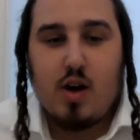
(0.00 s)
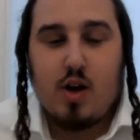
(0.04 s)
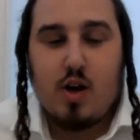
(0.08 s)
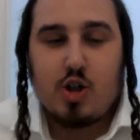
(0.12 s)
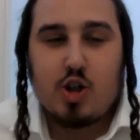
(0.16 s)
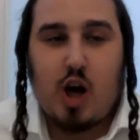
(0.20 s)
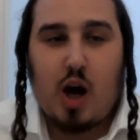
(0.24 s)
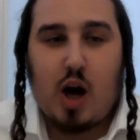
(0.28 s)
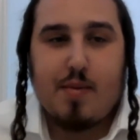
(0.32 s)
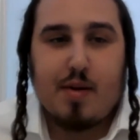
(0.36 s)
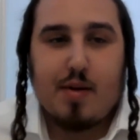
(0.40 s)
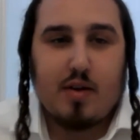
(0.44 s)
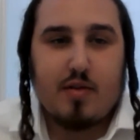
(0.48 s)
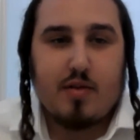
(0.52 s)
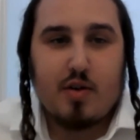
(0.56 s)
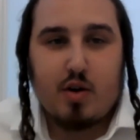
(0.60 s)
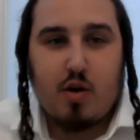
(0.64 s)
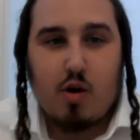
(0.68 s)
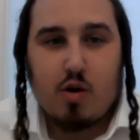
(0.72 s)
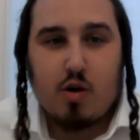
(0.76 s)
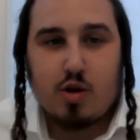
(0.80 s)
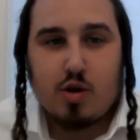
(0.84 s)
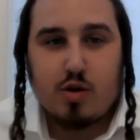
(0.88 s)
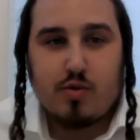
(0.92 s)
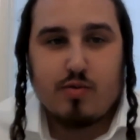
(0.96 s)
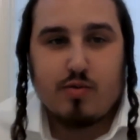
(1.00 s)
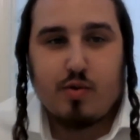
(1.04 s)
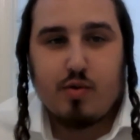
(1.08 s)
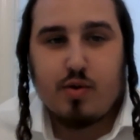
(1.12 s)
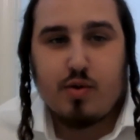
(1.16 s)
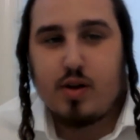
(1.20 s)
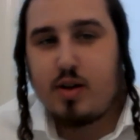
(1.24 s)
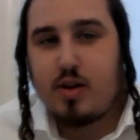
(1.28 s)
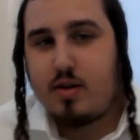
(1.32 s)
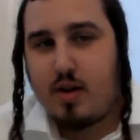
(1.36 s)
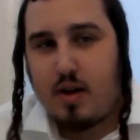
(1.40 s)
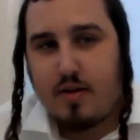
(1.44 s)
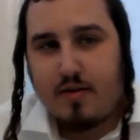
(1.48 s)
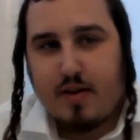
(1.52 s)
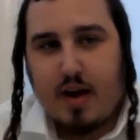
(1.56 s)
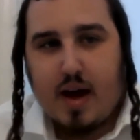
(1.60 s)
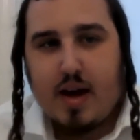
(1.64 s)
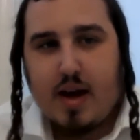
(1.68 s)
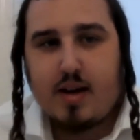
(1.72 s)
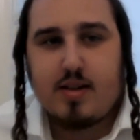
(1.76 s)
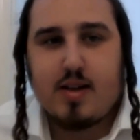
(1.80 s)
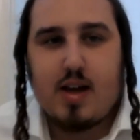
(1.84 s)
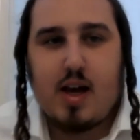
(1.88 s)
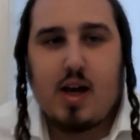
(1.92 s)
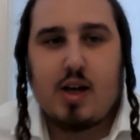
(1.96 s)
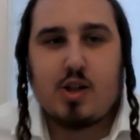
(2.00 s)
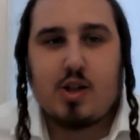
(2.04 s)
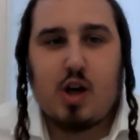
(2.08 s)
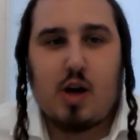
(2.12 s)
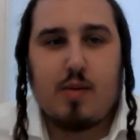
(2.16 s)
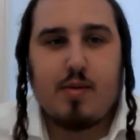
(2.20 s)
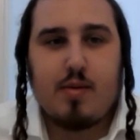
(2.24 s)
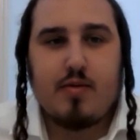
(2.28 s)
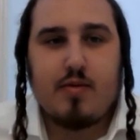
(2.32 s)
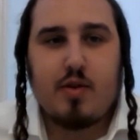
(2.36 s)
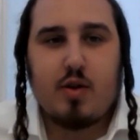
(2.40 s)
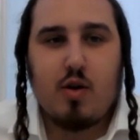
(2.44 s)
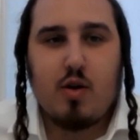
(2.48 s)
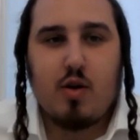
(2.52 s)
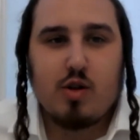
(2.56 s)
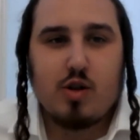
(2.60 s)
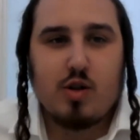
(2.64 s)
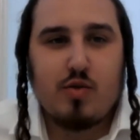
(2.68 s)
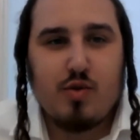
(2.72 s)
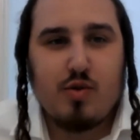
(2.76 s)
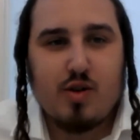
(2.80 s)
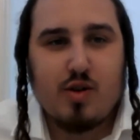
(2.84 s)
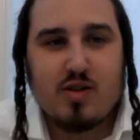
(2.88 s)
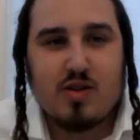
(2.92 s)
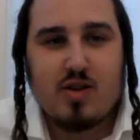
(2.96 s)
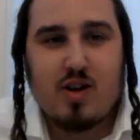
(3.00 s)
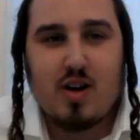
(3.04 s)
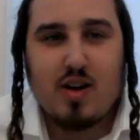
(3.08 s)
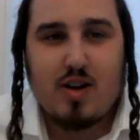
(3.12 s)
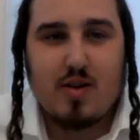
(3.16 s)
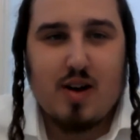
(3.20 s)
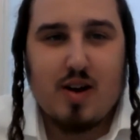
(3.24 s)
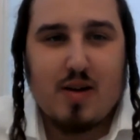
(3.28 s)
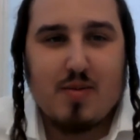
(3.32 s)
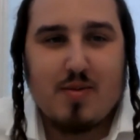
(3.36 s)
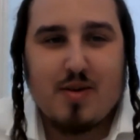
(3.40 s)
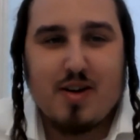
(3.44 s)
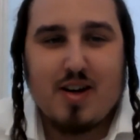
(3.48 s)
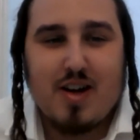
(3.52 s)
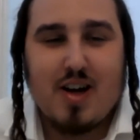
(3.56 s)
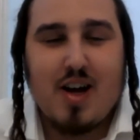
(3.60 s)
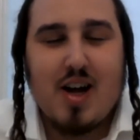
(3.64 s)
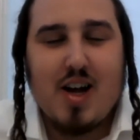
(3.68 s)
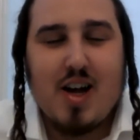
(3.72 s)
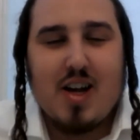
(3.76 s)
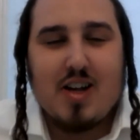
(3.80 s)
"Shopping for Kosher Food in Afghanistan," "Shopping for Kosher Food in Saudi Arabia."